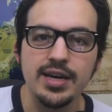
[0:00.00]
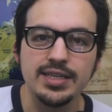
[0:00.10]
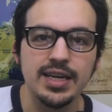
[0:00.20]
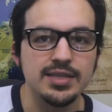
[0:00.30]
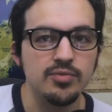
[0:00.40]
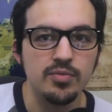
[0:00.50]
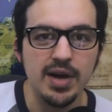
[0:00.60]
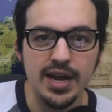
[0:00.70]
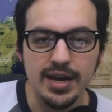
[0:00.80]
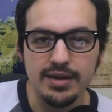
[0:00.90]
accessible
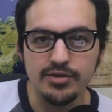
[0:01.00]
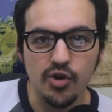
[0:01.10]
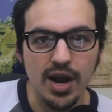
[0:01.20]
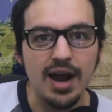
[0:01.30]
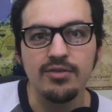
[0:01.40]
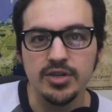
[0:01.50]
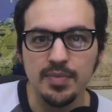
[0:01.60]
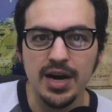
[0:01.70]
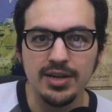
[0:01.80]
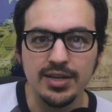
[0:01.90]
by your average
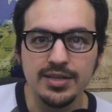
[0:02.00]
pilot.